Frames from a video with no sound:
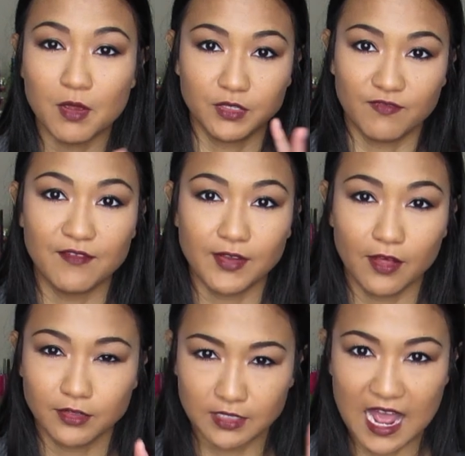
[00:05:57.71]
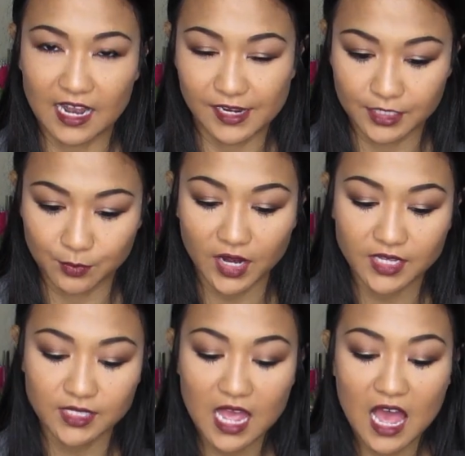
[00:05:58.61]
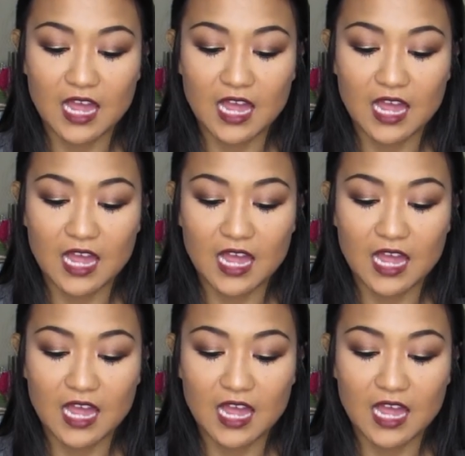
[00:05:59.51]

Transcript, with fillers: it was $5 on AliExpress.